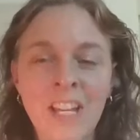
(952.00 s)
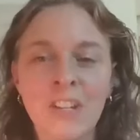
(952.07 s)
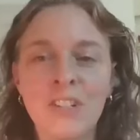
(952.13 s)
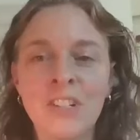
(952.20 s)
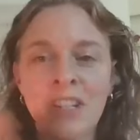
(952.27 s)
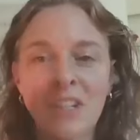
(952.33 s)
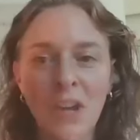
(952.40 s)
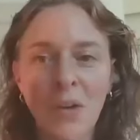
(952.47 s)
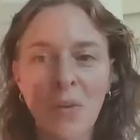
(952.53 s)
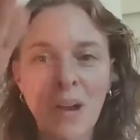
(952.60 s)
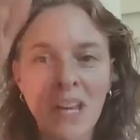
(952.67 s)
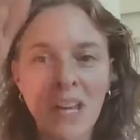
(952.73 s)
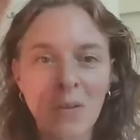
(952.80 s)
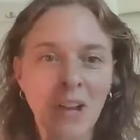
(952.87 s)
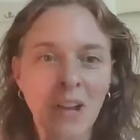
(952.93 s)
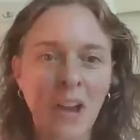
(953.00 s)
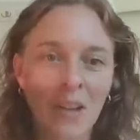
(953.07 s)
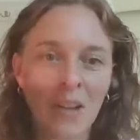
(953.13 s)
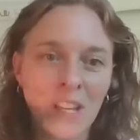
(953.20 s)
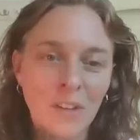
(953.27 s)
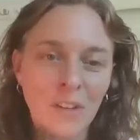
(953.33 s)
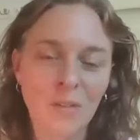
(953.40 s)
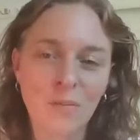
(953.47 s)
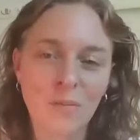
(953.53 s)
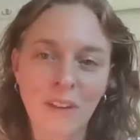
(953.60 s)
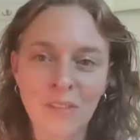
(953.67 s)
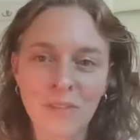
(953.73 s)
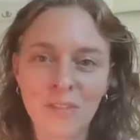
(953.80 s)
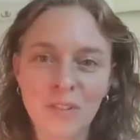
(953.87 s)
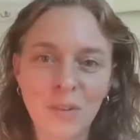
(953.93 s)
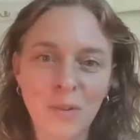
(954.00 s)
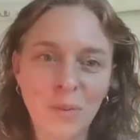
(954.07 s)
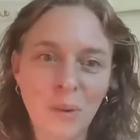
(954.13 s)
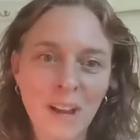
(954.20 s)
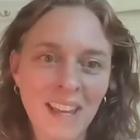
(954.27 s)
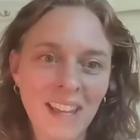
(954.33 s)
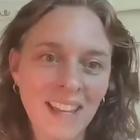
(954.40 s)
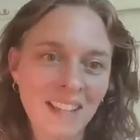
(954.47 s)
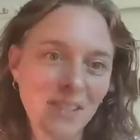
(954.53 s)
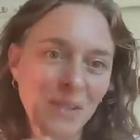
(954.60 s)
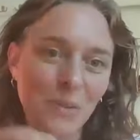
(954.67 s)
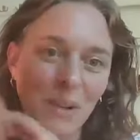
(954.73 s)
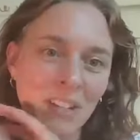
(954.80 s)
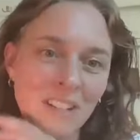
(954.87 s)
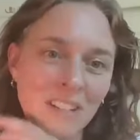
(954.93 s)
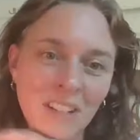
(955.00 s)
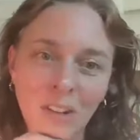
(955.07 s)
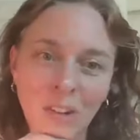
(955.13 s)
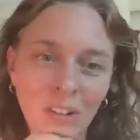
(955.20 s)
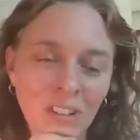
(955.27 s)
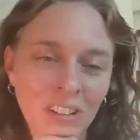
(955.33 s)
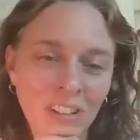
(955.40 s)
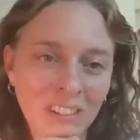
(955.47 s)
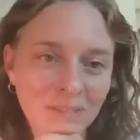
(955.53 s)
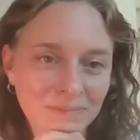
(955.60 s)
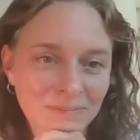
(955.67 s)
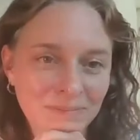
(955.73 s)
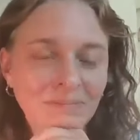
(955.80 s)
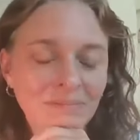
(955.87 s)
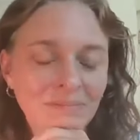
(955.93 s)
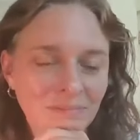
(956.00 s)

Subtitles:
Yeah, you didn't know where you were going. You found your way as you went along.